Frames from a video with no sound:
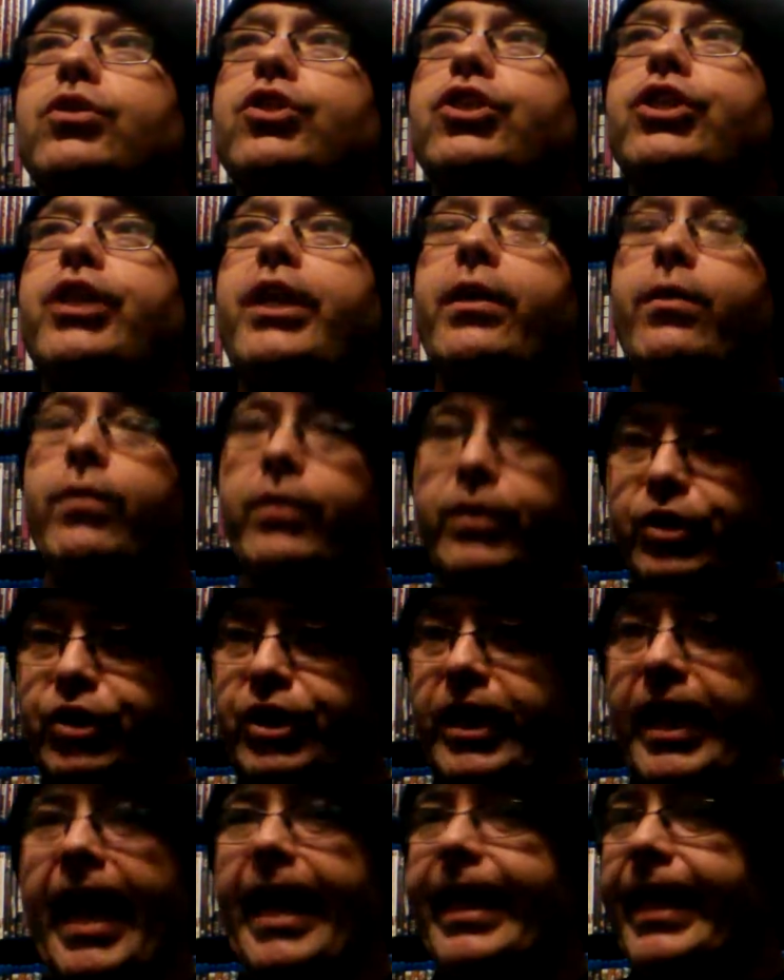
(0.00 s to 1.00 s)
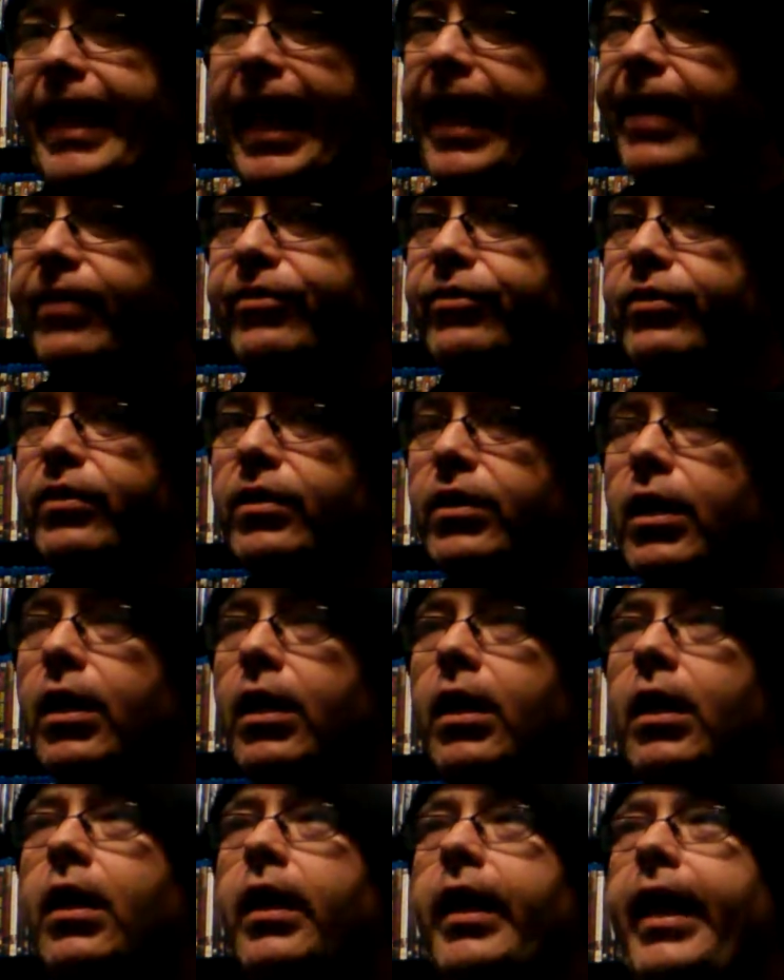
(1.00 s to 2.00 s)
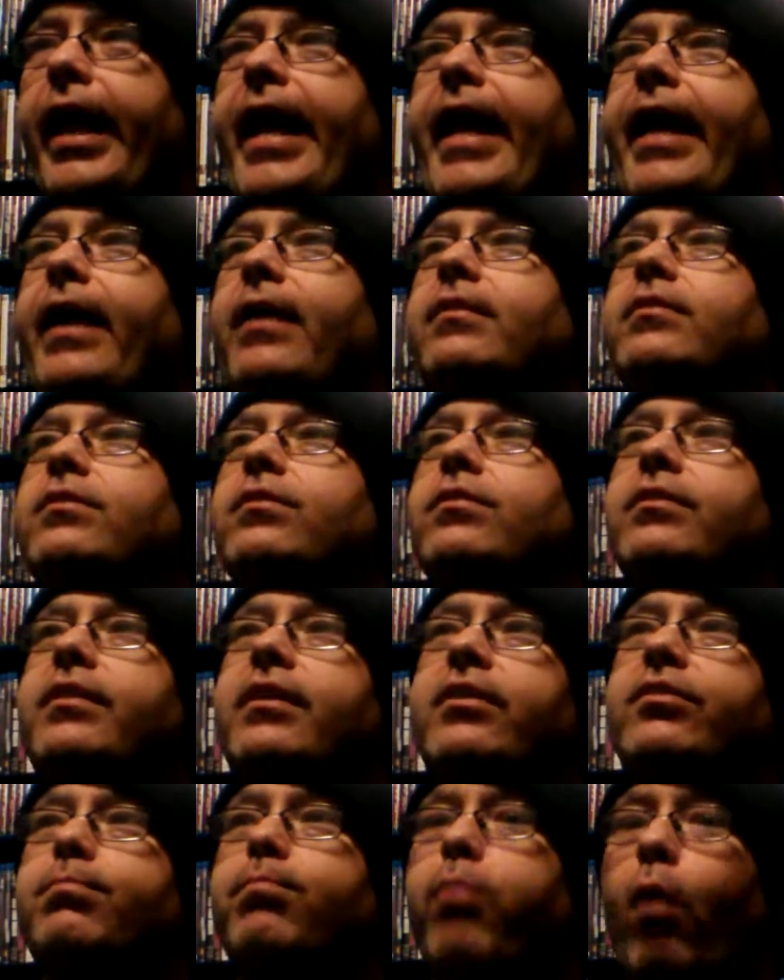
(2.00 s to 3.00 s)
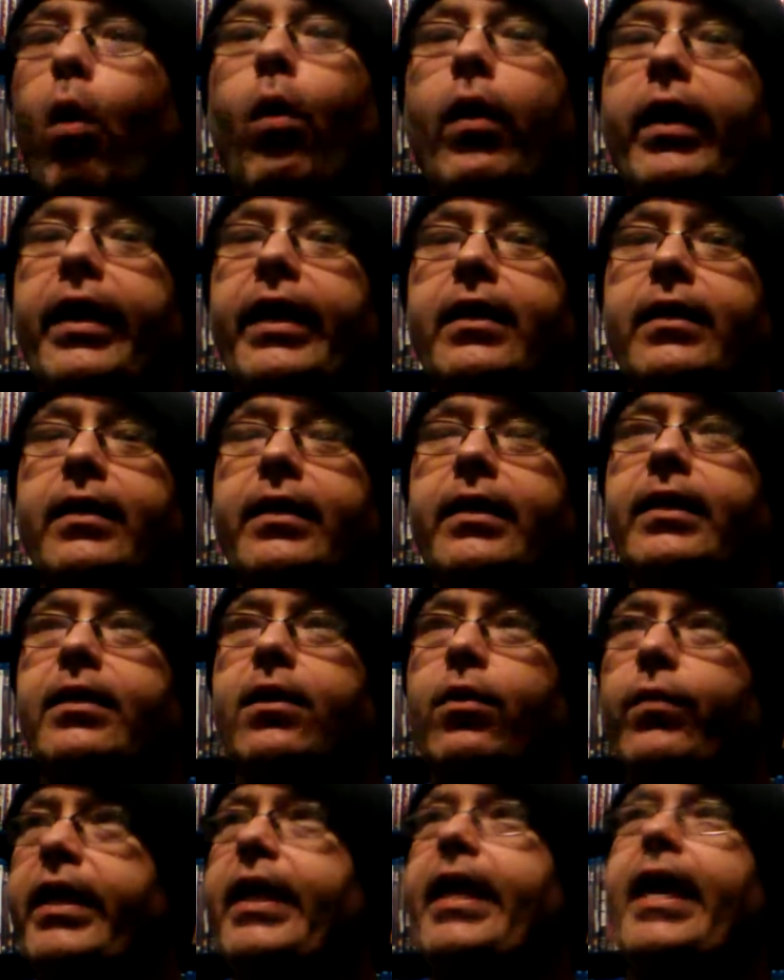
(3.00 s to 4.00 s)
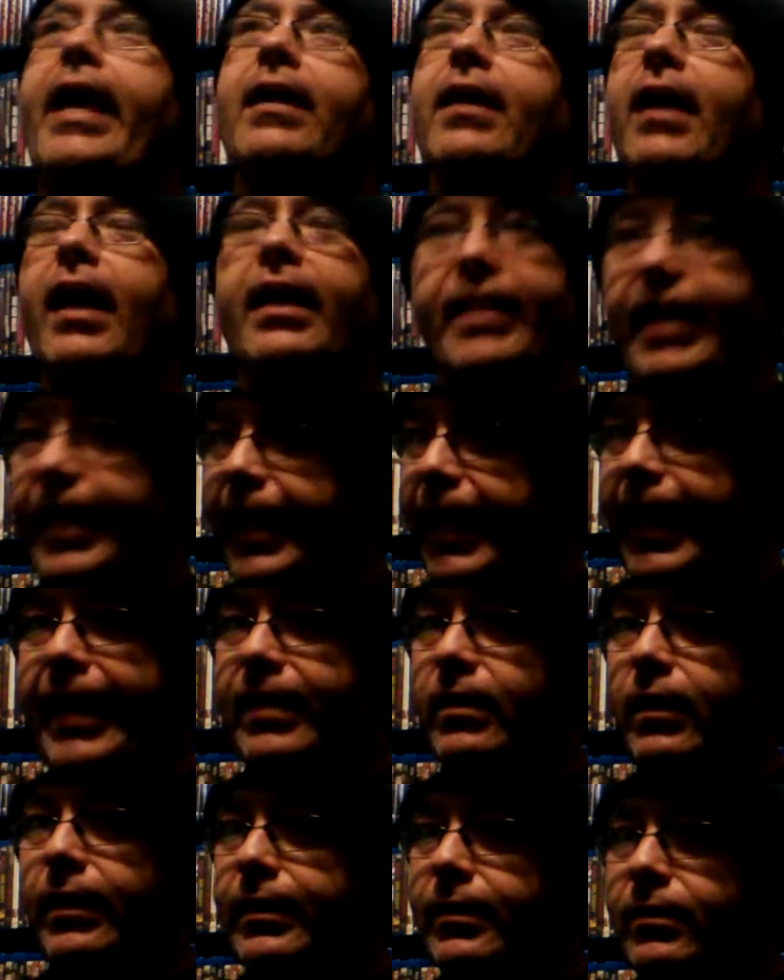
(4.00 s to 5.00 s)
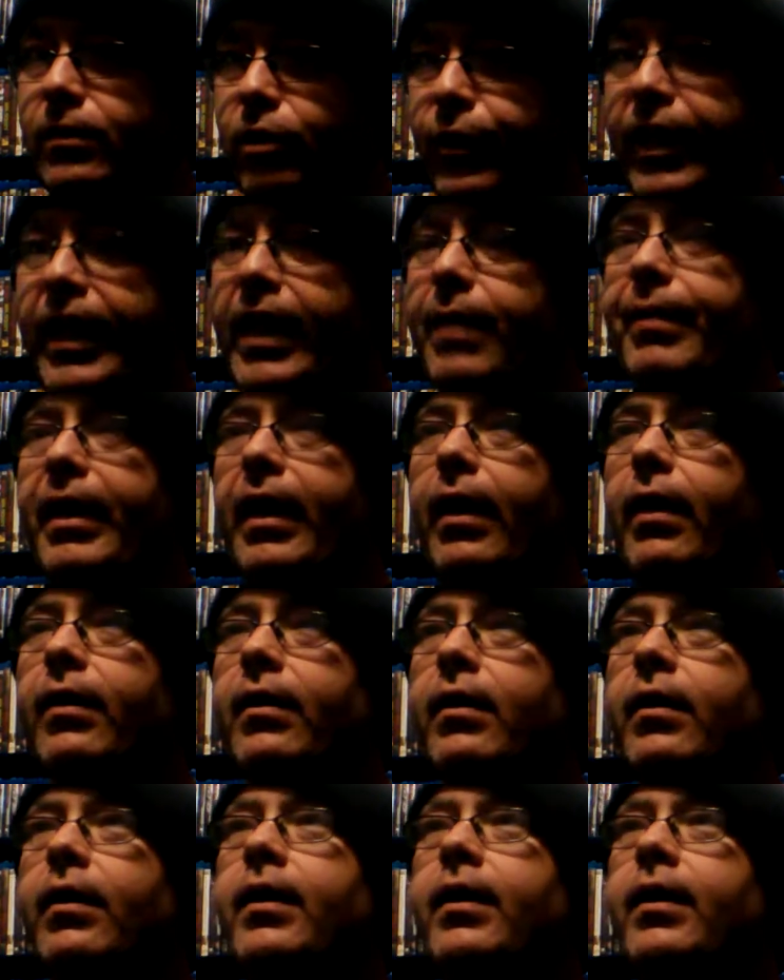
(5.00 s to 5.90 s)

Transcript: she had cancer. And this boy, you know, I think he had leukemia.